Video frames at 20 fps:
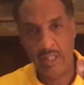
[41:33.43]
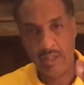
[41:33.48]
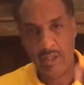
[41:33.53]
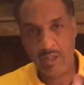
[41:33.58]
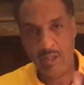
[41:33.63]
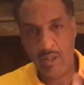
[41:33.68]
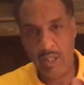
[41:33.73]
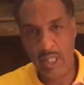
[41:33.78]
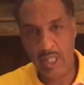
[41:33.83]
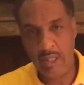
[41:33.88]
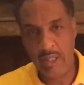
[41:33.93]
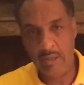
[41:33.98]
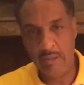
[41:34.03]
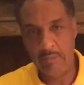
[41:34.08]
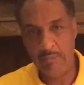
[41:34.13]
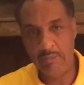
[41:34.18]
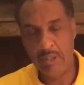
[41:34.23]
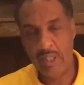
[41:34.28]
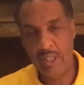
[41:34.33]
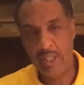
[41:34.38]
to
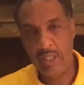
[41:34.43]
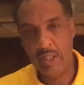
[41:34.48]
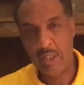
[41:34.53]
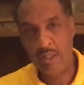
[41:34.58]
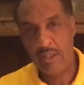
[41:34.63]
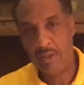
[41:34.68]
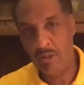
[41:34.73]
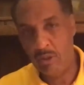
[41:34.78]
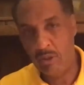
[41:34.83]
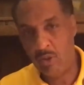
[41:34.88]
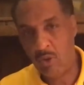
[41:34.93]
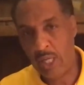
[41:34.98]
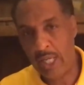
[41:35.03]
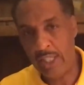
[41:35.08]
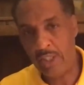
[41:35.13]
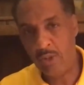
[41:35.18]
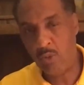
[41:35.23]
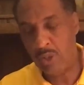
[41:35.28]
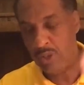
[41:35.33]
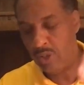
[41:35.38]
him, to
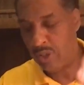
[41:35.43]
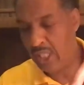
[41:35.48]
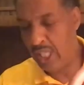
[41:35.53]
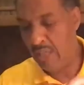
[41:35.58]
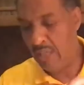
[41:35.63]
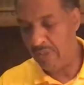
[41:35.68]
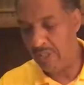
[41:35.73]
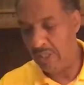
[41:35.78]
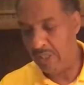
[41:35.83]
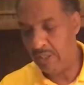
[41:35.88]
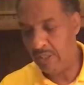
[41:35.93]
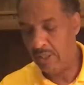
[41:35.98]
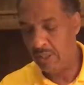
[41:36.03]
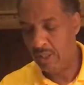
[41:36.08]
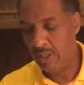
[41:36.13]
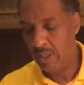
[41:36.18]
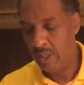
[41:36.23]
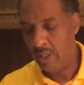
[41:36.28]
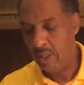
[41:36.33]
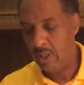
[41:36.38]
Christ was given
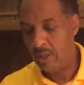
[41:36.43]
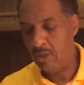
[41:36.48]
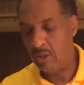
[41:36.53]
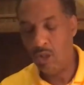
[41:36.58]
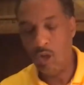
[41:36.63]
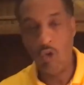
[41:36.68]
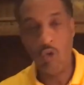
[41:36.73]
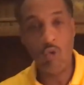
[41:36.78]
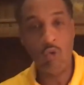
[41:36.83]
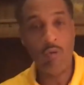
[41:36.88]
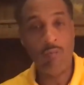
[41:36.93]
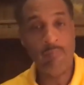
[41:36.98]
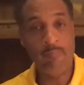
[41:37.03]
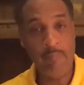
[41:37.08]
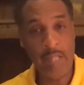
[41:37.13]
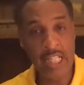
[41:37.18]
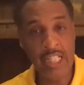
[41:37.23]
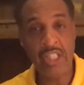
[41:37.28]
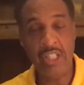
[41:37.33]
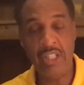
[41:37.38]

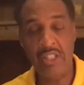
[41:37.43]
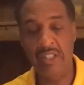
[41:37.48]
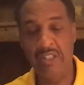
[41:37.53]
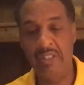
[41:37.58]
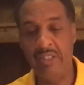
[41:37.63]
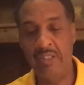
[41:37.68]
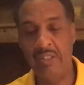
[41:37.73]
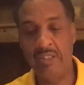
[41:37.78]
dominion.